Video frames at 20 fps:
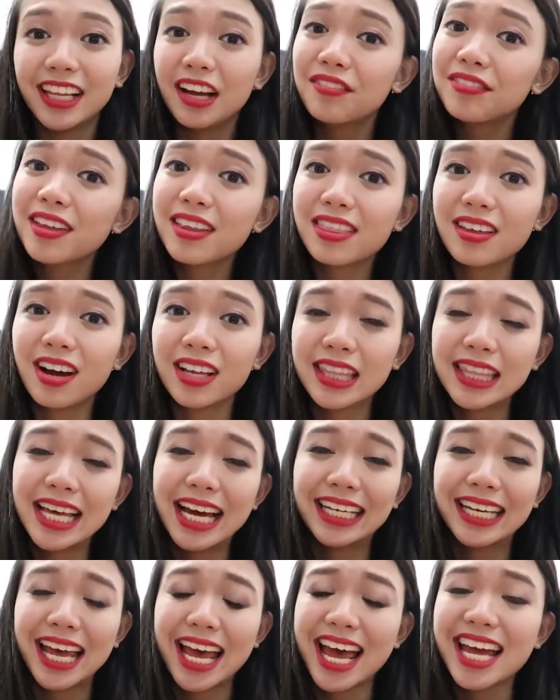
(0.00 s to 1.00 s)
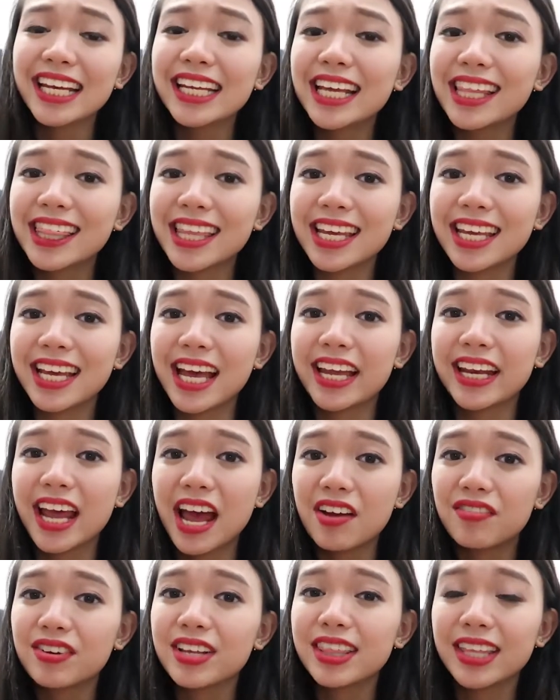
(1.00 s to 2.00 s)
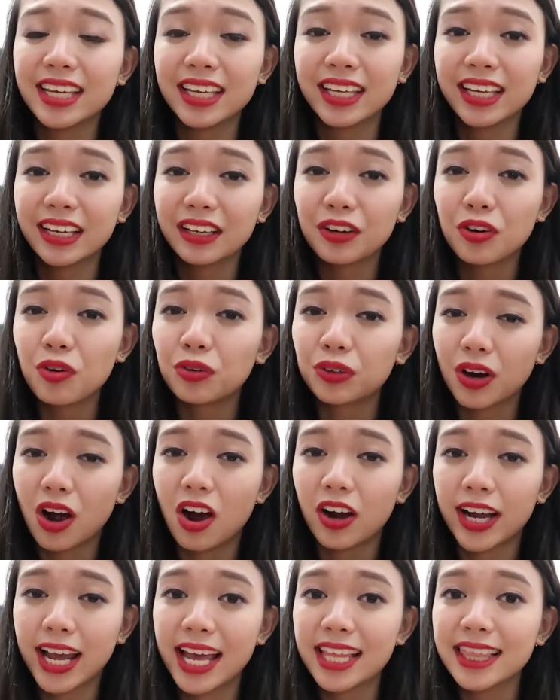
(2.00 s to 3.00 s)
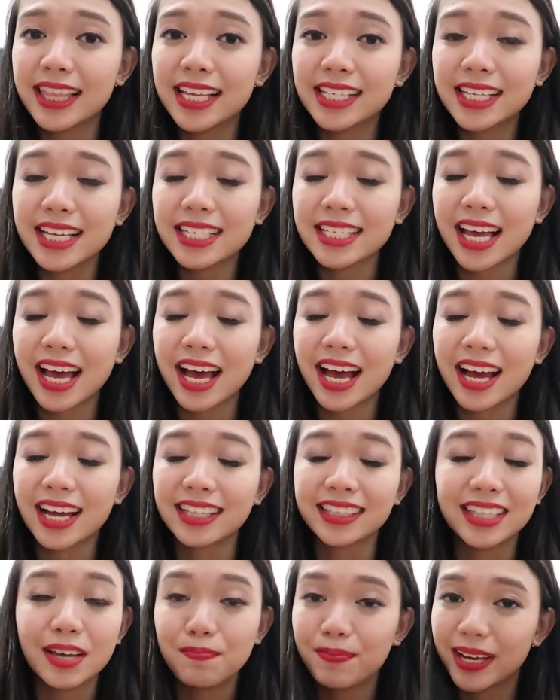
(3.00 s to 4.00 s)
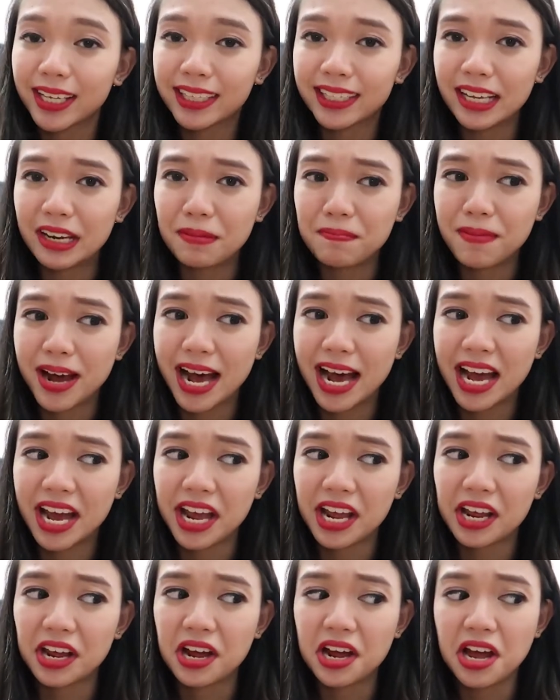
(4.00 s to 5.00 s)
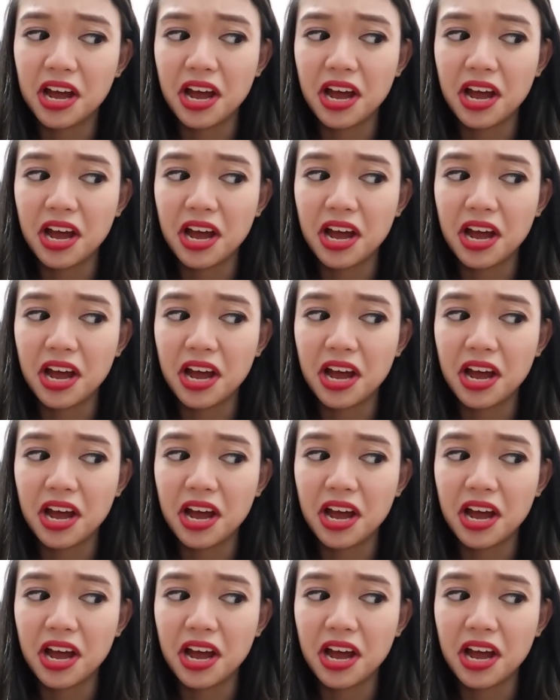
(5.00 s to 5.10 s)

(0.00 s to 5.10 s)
love the thought that anything and everything can go wrong, and this is depicted by